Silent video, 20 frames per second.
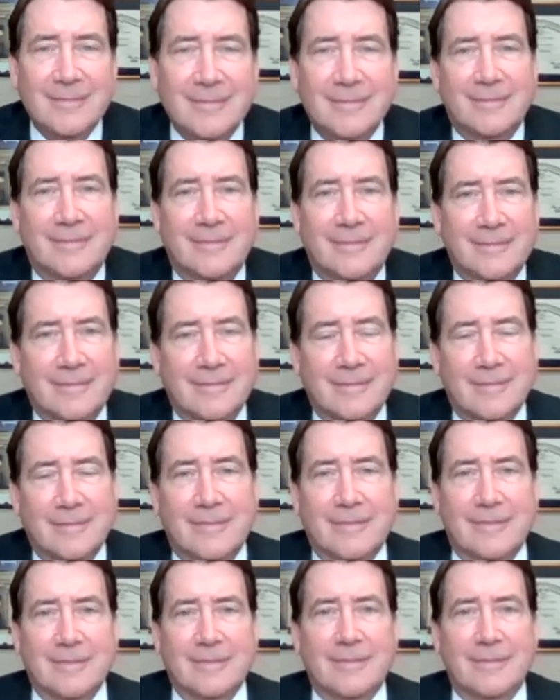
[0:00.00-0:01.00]

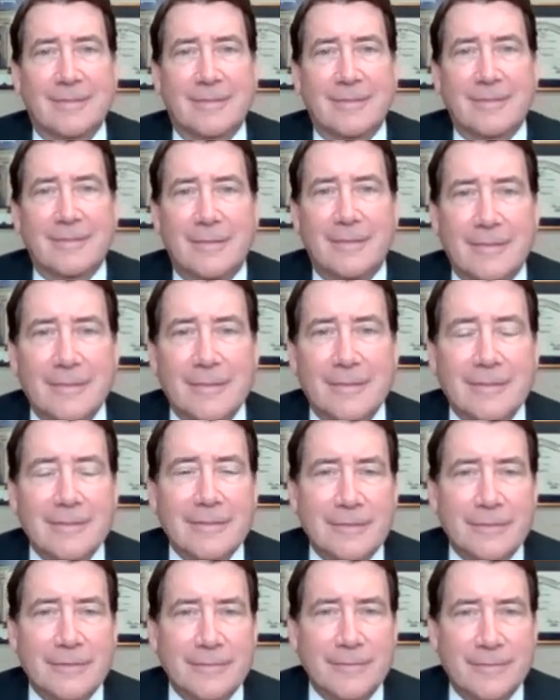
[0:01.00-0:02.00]

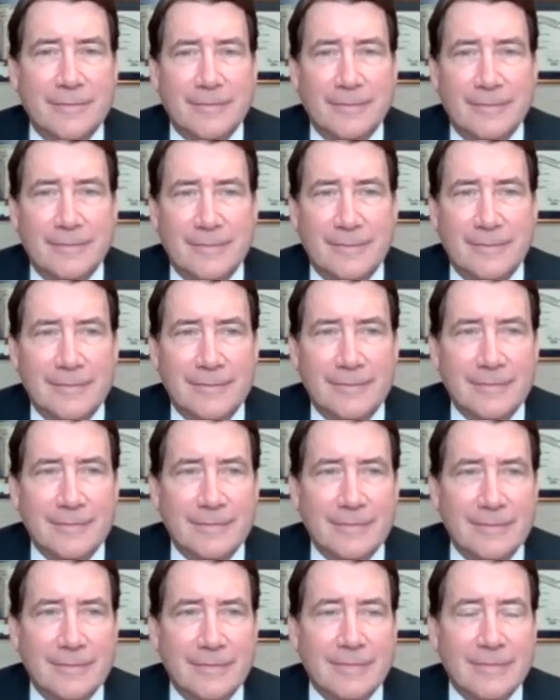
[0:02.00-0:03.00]

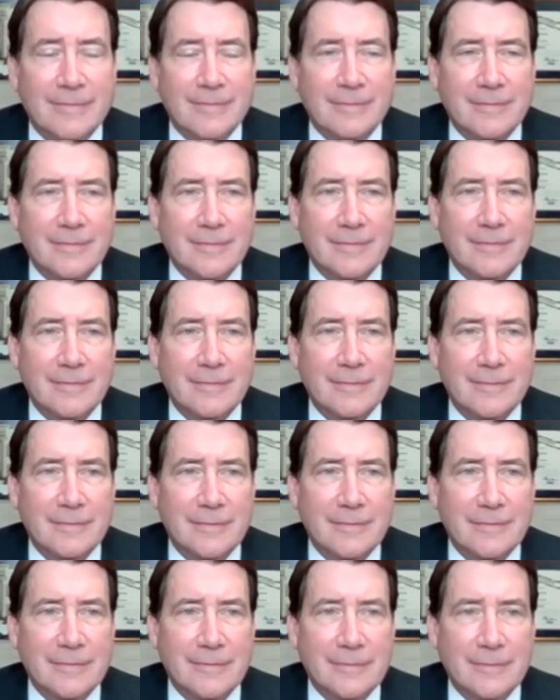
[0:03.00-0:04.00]

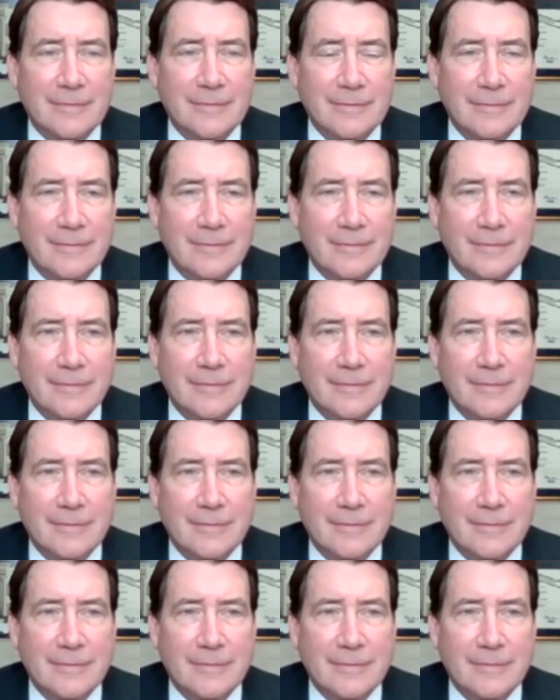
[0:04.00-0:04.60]
This person isn't speaking.